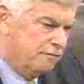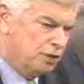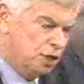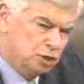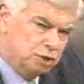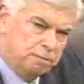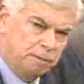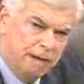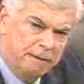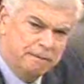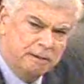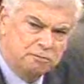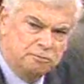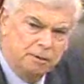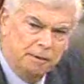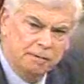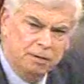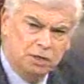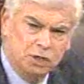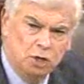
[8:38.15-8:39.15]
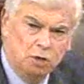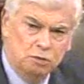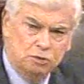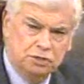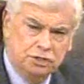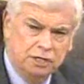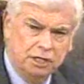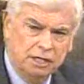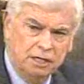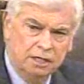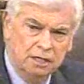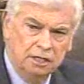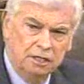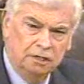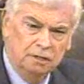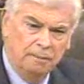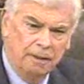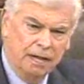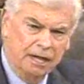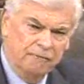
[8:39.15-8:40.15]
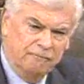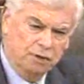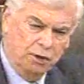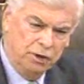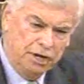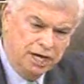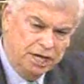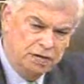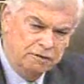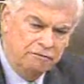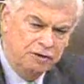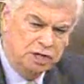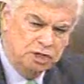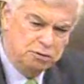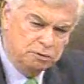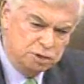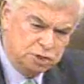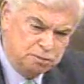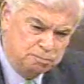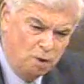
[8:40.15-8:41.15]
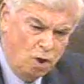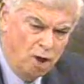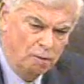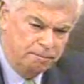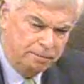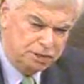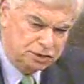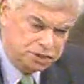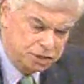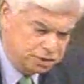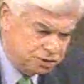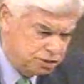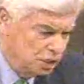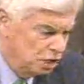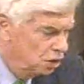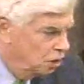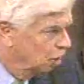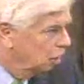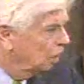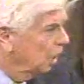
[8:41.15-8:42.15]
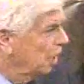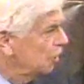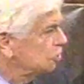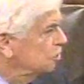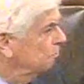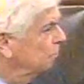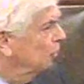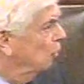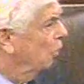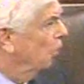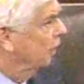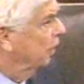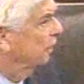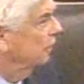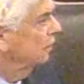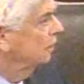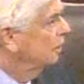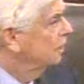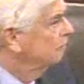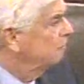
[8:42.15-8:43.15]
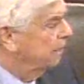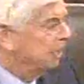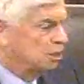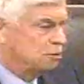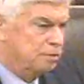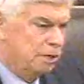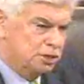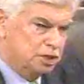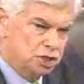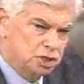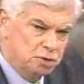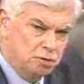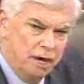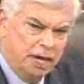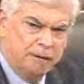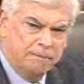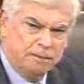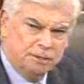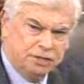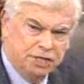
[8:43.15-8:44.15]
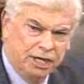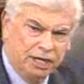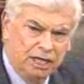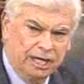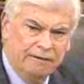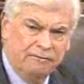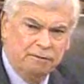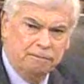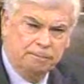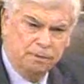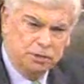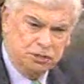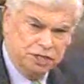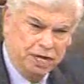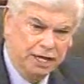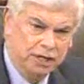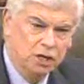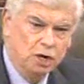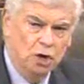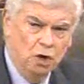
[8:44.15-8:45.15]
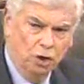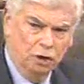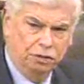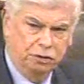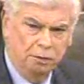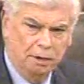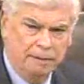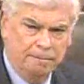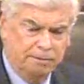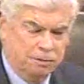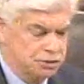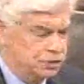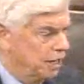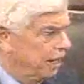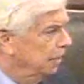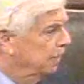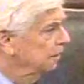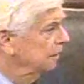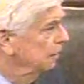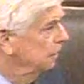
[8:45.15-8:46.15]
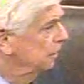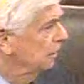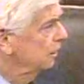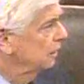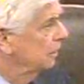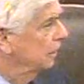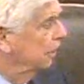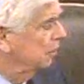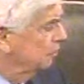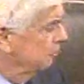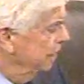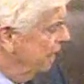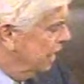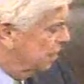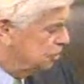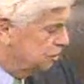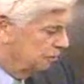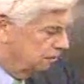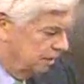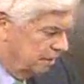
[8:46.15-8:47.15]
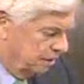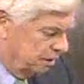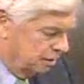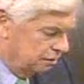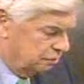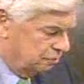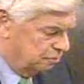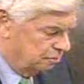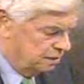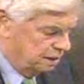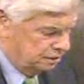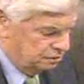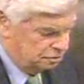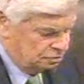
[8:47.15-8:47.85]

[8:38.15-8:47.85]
those premiums be reduced, depending if you're an individual, small business, or large employer, by as much as 20%, 11%, or 3%. Not to imagine, to deny,